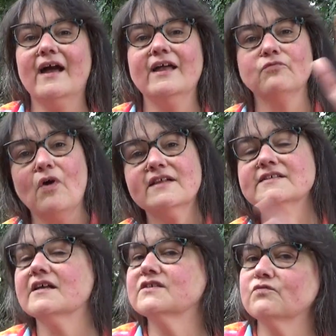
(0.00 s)
I had right
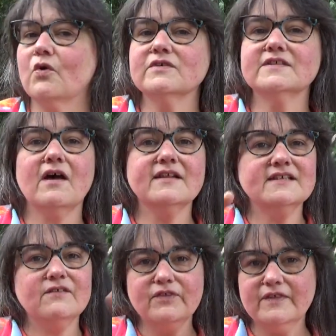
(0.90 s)
sides and wrong sides
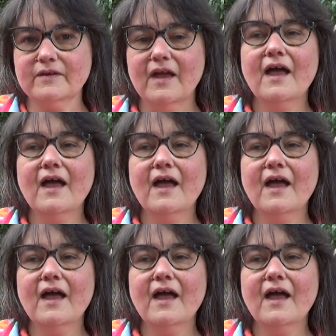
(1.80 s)
and everything,